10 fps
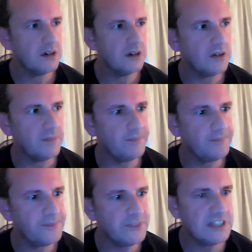um,
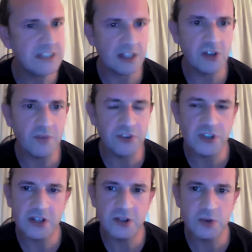detailed
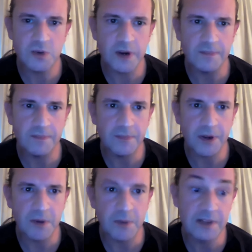conversations with my my mum.